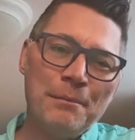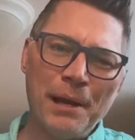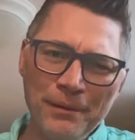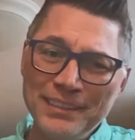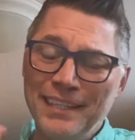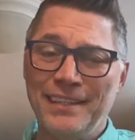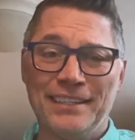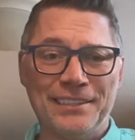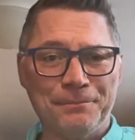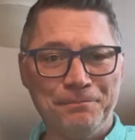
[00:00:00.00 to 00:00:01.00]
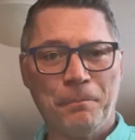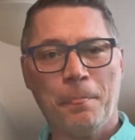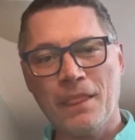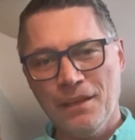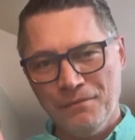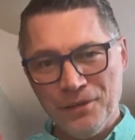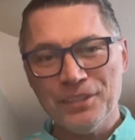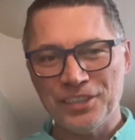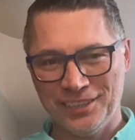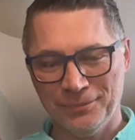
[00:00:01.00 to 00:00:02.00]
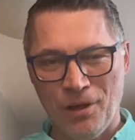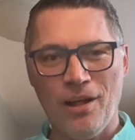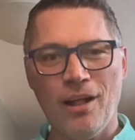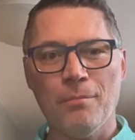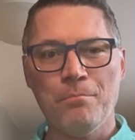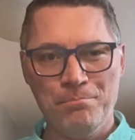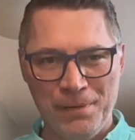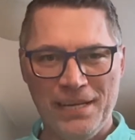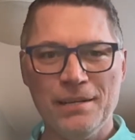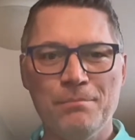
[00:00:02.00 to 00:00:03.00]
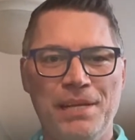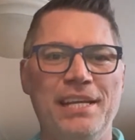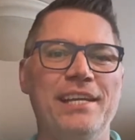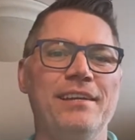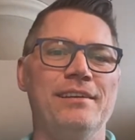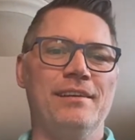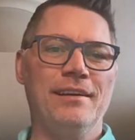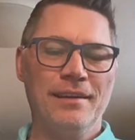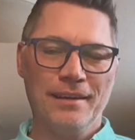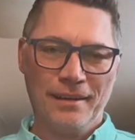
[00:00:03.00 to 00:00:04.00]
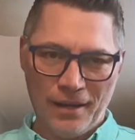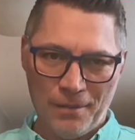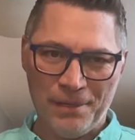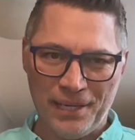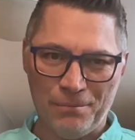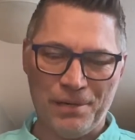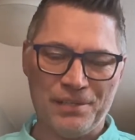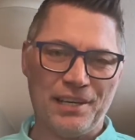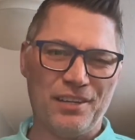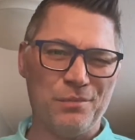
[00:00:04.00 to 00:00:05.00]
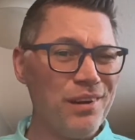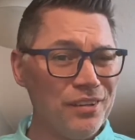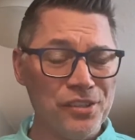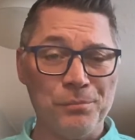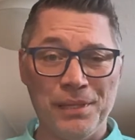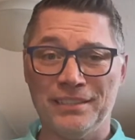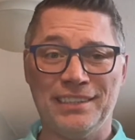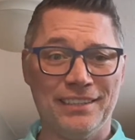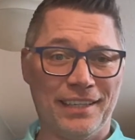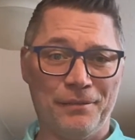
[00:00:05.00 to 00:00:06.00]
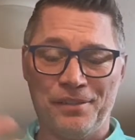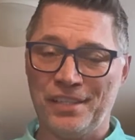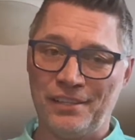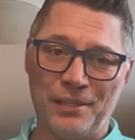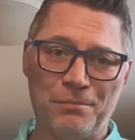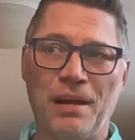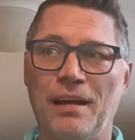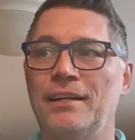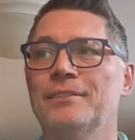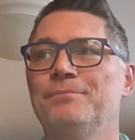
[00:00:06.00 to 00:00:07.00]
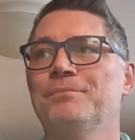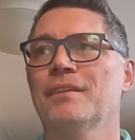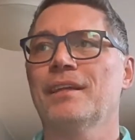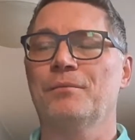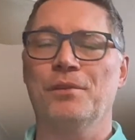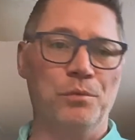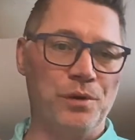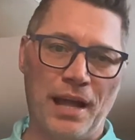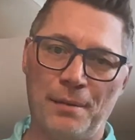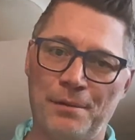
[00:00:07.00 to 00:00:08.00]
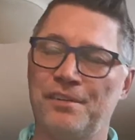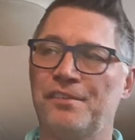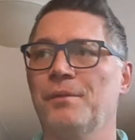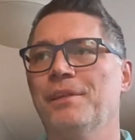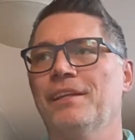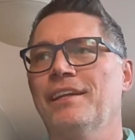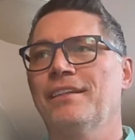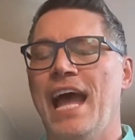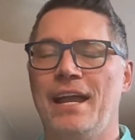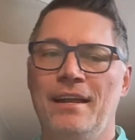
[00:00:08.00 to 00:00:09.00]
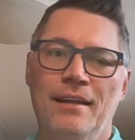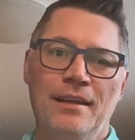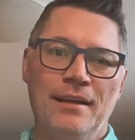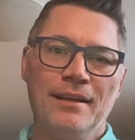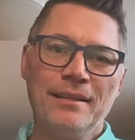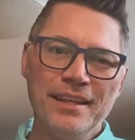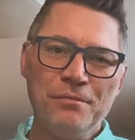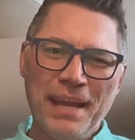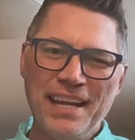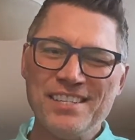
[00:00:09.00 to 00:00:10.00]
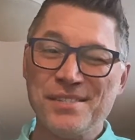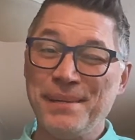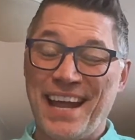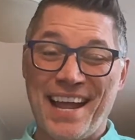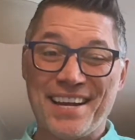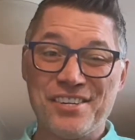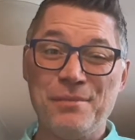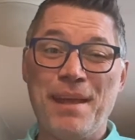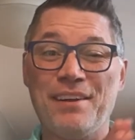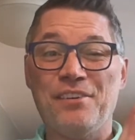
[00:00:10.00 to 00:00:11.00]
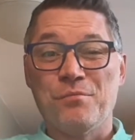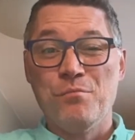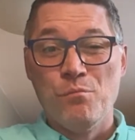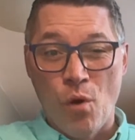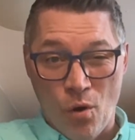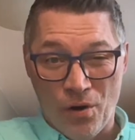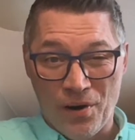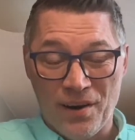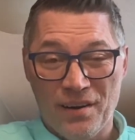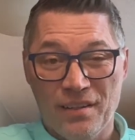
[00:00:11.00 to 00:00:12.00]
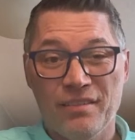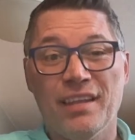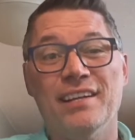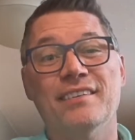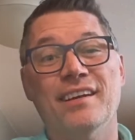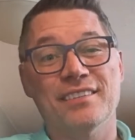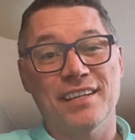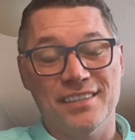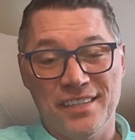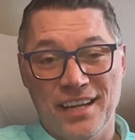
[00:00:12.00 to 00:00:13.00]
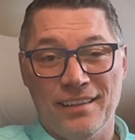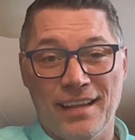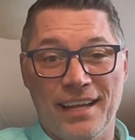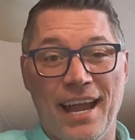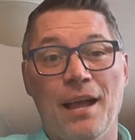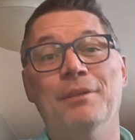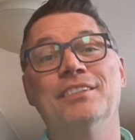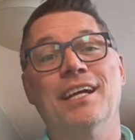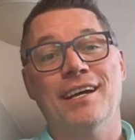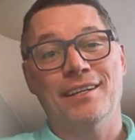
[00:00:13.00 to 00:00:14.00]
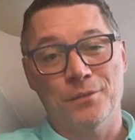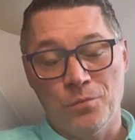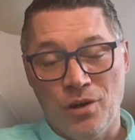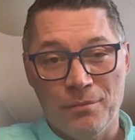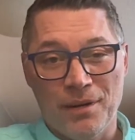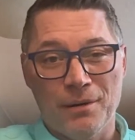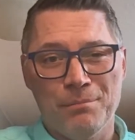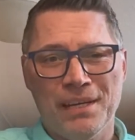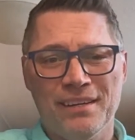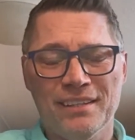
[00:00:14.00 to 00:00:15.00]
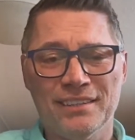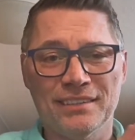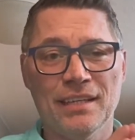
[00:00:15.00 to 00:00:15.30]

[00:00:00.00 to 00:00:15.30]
will say this: if you're a small B2B company in particular, but also B2C, like if you're selling a product, like with WooCommerce or something like that, this page speed actually matters more than it does on a site like Amazon or Walmart, because